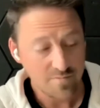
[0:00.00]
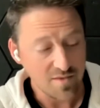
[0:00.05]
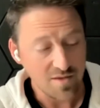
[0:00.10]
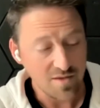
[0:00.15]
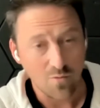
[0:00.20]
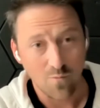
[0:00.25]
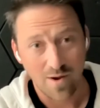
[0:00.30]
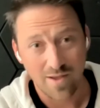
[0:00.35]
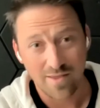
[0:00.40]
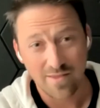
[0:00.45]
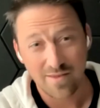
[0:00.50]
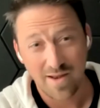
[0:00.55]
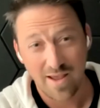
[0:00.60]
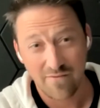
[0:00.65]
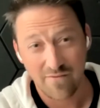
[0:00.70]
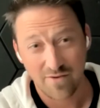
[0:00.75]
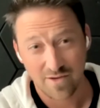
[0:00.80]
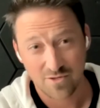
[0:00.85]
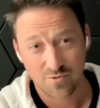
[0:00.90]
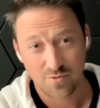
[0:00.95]
rather than
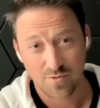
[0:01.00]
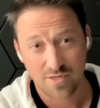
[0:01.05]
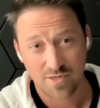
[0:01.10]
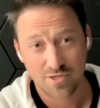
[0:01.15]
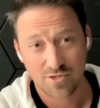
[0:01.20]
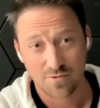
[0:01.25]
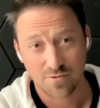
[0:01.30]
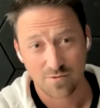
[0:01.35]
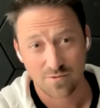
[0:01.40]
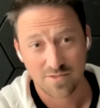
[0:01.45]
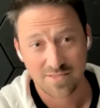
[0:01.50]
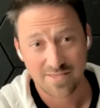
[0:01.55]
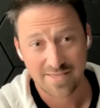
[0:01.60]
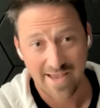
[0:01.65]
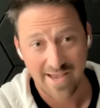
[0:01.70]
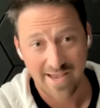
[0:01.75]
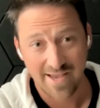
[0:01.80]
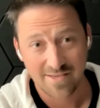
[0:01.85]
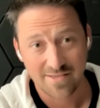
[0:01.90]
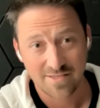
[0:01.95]
having a traditional
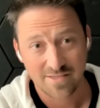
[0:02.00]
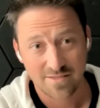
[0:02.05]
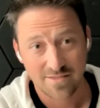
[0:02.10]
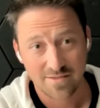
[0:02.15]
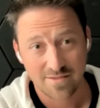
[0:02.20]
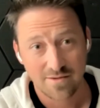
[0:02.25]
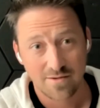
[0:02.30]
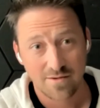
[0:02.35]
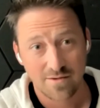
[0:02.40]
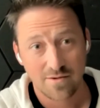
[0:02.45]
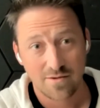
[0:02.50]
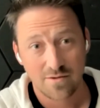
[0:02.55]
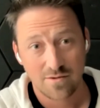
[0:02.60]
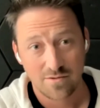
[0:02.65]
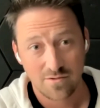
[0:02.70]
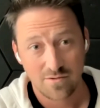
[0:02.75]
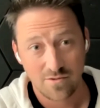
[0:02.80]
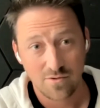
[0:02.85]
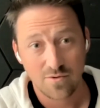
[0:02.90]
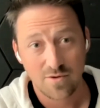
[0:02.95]
SaaS,
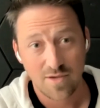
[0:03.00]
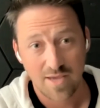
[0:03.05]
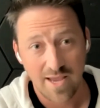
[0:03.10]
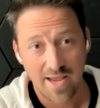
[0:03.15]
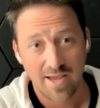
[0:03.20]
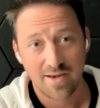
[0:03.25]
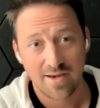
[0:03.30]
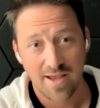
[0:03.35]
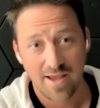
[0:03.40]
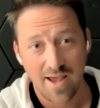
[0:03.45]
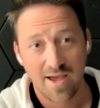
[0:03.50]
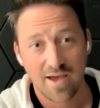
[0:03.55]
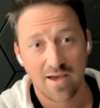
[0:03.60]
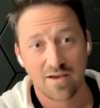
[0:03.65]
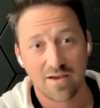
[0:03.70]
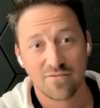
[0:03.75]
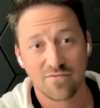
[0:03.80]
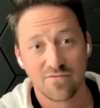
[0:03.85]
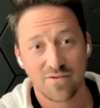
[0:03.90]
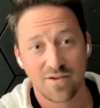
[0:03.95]
you can
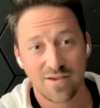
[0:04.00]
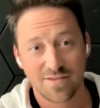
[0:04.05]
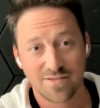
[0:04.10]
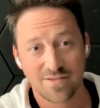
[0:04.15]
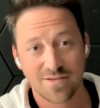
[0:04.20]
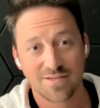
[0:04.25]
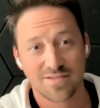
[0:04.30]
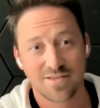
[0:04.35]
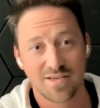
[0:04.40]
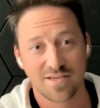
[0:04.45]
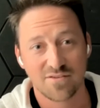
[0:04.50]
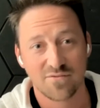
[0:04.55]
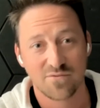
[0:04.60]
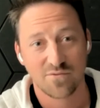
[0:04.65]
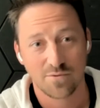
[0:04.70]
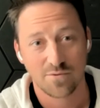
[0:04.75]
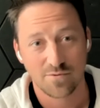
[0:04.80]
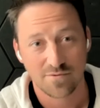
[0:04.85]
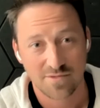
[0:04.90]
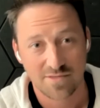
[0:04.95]
have a
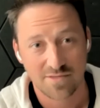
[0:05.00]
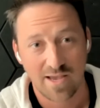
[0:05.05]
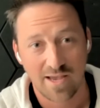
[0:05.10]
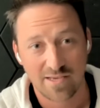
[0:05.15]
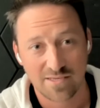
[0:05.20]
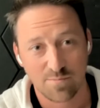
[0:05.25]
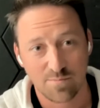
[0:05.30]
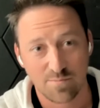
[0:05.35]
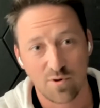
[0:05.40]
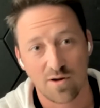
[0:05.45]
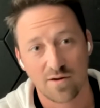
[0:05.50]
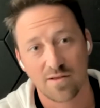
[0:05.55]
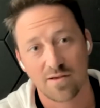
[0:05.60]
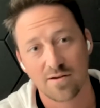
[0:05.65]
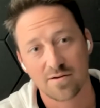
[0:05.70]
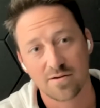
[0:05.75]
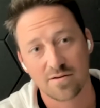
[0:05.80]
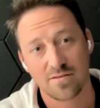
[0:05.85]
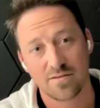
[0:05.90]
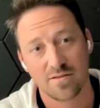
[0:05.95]
successful SaaS
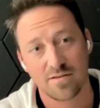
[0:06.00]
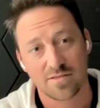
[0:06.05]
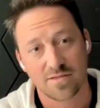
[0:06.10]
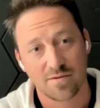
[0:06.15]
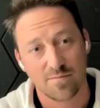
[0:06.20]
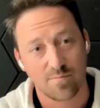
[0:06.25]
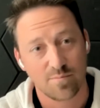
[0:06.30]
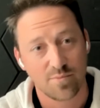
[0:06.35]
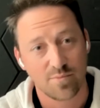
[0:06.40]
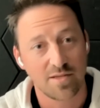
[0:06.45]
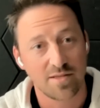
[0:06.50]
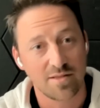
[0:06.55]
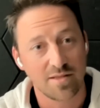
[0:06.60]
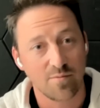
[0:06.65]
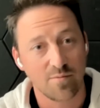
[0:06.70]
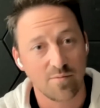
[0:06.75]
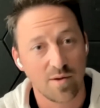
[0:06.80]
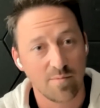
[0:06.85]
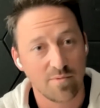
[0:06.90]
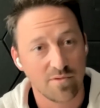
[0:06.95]
product that's completely
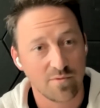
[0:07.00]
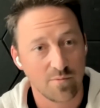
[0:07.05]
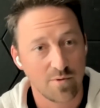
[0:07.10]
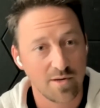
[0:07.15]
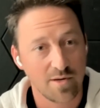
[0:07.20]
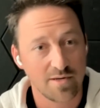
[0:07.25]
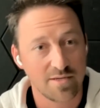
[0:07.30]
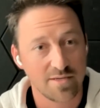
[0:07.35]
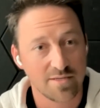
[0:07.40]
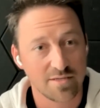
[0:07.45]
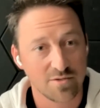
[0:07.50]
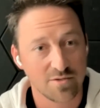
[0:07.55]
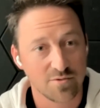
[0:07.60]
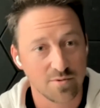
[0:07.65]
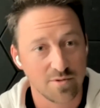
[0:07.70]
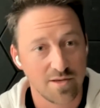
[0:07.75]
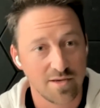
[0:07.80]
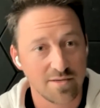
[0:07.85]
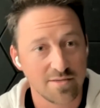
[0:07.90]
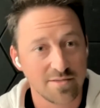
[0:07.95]
Web3 and
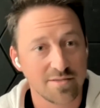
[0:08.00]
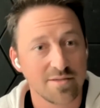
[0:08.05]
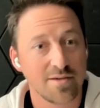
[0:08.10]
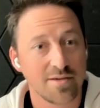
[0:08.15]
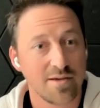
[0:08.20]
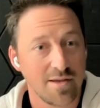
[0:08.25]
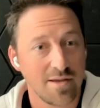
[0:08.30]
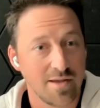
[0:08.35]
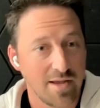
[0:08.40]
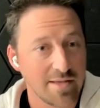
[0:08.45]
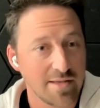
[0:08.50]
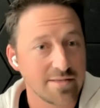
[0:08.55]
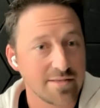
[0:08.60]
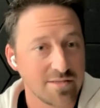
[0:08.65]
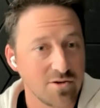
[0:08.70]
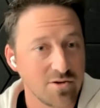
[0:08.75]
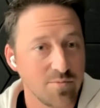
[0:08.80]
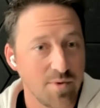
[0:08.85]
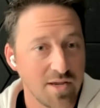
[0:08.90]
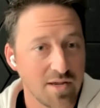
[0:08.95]
decentralized and
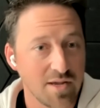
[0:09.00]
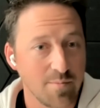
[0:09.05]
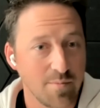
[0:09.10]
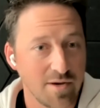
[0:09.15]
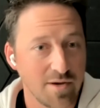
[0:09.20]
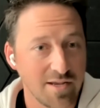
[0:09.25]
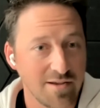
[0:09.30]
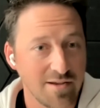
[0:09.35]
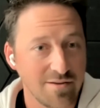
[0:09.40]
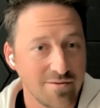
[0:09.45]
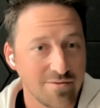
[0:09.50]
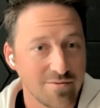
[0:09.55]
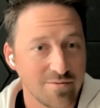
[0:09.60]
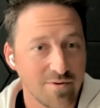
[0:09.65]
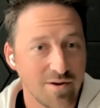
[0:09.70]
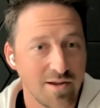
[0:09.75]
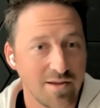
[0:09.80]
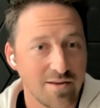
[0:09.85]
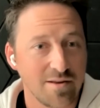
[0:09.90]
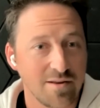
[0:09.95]
still make money,
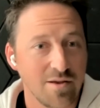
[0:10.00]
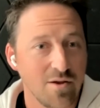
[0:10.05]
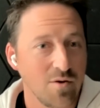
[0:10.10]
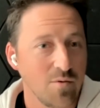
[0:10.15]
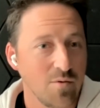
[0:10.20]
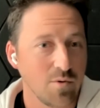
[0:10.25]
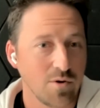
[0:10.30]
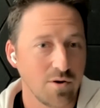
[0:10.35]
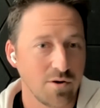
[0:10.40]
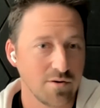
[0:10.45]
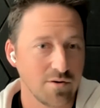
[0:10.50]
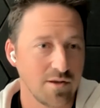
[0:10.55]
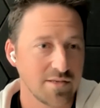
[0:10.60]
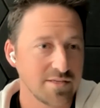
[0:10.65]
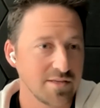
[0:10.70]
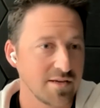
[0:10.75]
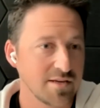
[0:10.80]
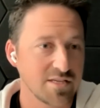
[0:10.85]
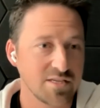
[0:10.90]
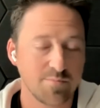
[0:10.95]
right? Where
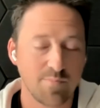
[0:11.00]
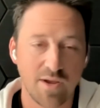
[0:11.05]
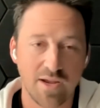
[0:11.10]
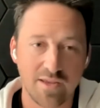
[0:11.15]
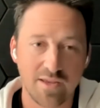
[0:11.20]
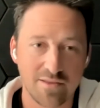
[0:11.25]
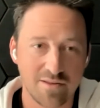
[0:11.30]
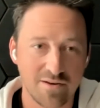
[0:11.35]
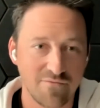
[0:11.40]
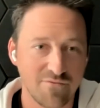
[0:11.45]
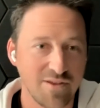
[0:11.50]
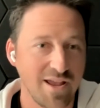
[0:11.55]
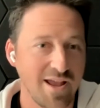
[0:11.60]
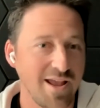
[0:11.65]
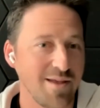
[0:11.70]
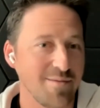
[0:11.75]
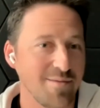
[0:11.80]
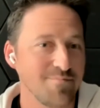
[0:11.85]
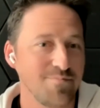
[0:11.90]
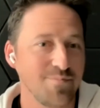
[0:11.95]
it's not a speculative
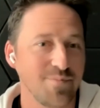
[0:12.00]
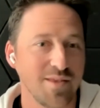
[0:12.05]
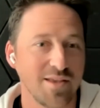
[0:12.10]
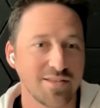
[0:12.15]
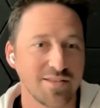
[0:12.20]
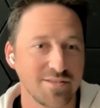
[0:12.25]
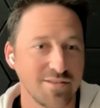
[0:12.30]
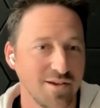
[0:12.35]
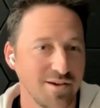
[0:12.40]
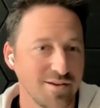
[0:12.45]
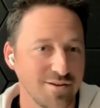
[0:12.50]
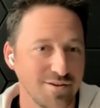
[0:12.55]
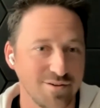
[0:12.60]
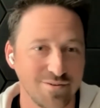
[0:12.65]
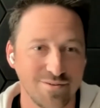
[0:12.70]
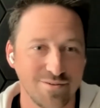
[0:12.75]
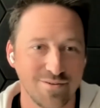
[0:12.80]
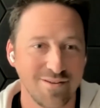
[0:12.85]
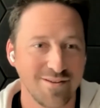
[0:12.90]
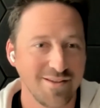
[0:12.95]
game. It's not
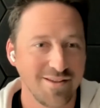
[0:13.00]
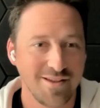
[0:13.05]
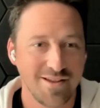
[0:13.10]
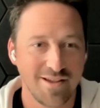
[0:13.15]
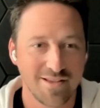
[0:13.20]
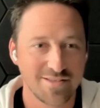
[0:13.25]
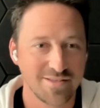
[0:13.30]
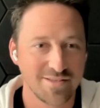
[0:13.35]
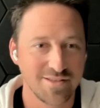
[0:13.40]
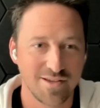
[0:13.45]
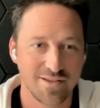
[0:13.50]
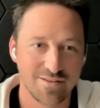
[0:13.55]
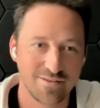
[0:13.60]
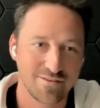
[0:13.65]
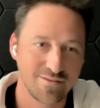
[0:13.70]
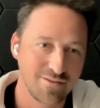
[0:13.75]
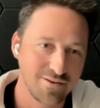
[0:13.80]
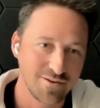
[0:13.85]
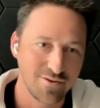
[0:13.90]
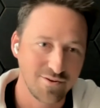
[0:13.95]
a
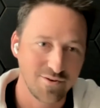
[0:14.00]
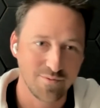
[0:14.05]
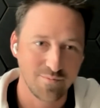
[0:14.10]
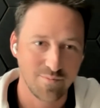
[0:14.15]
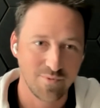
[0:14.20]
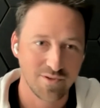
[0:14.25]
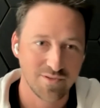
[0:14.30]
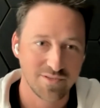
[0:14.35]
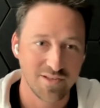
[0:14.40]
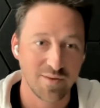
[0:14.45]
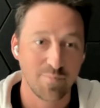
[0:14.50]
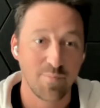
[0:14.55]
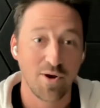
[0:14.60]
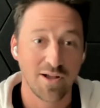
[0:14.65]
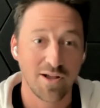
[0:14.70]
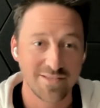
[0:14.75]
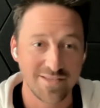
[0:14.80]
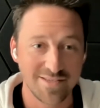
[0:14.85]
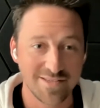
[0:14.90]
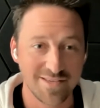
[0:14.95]

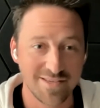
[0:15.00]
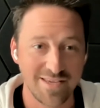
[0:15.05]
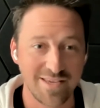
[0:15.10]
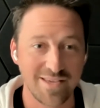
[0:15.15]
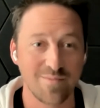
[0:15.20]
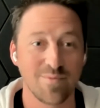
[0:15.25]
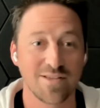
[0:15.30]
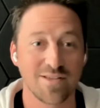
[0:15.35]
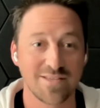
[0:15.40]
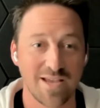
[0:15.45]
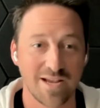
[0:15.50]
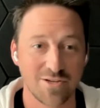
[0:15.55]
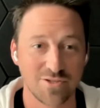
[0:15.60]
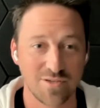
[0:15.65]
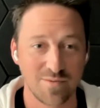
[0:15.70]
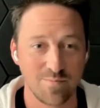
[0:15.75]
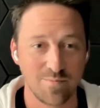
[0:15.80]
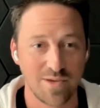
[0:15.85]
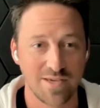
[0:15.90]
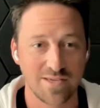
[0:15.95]
Ponzi scheme. It's
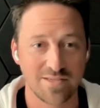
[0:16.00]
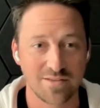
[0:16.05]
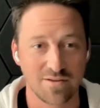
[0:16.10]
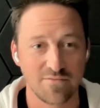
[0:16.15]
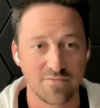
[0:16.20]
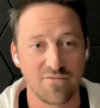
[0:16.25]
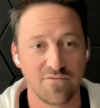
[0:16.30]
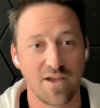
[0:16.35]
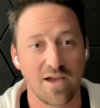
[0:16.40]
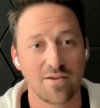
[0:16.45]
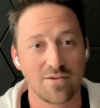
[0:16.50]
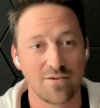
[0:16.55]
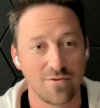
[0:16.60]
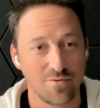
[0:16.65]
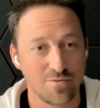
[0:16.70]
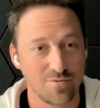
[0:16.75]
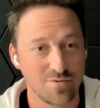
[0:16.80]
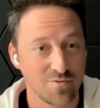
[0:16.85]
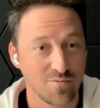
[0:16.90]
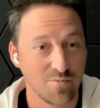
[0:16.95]
actually based on
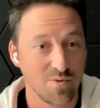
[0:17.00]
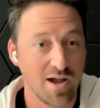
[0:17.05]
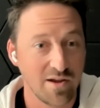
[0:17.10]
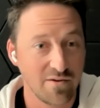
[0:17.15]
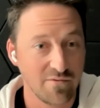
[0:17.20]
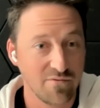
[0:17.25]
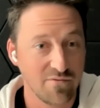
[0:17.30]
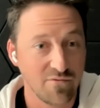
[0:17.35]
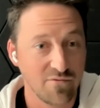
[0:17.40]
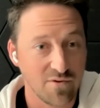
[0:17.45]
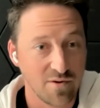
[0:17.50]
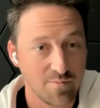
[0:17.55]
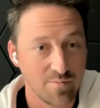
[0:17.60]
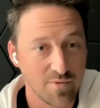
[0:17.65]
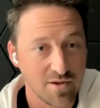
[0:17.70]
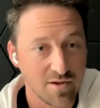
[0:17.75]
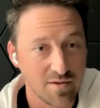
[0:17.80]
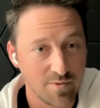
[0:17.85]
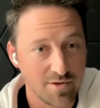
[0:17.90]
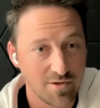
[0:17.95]
value derived from
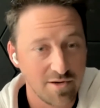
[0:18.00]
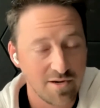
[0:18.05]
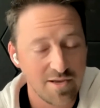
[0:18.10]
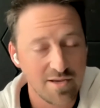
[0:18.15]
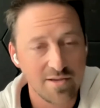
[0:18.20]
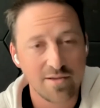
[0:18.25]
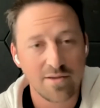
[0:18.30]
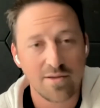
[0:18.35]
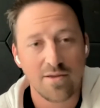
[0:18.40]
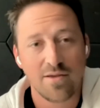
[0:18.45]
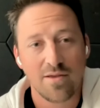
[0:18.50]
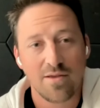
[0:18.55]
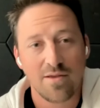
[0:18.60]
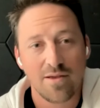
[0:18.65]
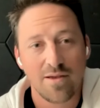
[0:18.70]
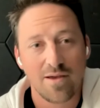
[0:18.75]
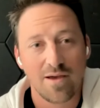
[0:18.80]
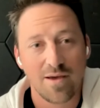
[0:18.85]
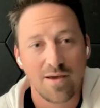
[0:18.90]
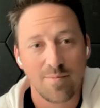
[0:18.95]
the community.
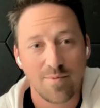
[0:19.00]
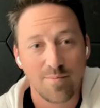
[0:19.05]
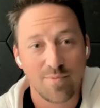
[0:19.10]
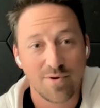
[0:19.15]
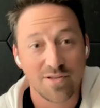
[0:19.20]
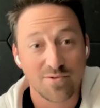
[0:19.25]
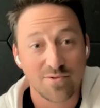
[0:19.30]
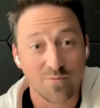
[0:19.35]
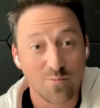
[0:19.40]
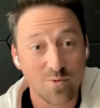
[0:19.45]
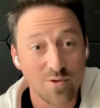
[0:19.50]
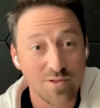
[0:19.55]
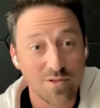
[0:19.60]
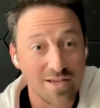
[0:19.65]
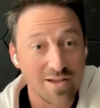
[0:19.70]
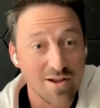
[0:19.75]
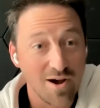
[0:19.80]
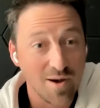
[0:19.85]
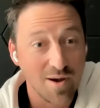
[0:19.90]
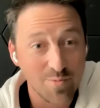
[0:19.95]
But it's a really
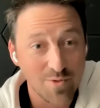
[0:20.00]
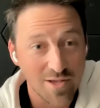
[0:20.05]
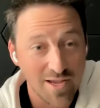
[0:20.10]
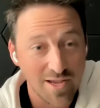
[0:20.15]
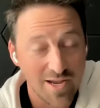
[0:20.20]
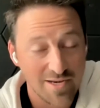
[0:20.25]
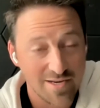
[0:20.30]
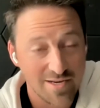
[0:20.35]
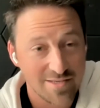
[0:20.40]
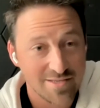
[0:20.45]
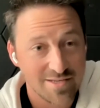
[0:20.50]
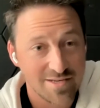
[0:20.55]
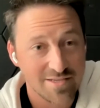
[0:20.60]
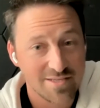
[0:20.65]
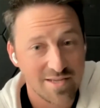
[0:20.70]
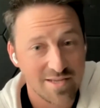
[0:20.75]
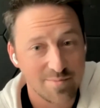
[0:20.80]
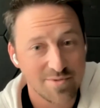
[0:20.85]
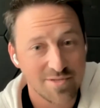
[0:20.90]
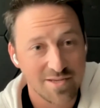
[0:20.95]
complicated set of
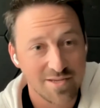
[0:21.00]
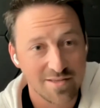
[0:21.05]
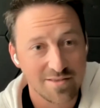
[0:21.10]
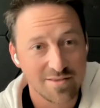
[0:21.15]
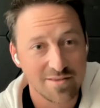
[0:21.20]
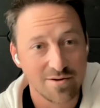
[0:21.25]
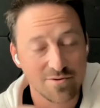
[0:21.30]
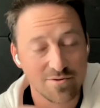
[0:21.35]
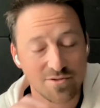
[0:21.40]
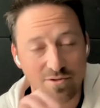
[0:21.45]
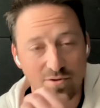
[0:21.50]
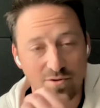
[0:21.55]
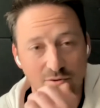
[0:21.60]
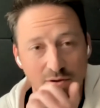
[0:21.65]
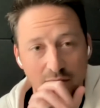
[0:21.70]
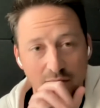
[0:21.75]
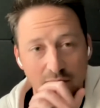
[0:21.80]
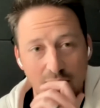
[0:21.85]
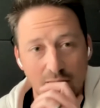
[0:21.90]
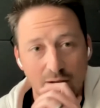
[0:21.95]
steps to get there. So
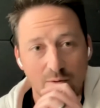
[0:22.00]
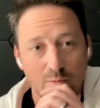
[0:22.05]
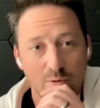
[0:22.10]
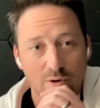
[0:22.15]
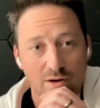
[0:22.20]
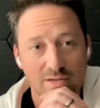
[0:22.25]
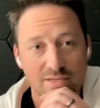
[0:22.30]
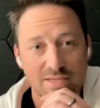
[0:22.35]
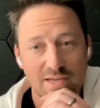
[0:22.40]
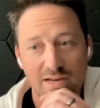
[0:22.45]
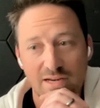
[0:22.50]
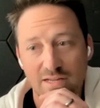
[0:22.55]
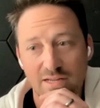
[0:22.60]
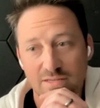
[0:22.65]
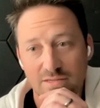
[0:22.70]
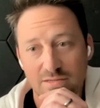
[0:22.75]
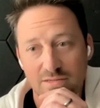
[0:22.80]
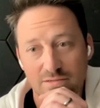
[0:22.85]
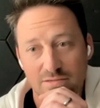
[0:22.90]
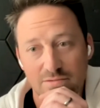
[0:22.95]
we're
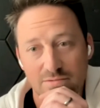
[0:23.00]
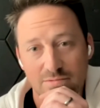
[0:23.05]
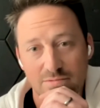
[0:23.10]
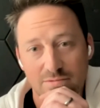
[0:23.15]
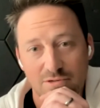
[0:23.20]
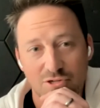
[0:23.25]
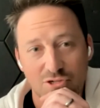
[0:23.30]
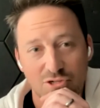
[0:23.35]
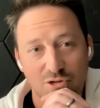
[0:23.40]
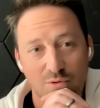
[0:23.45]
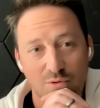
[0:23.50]
excited to show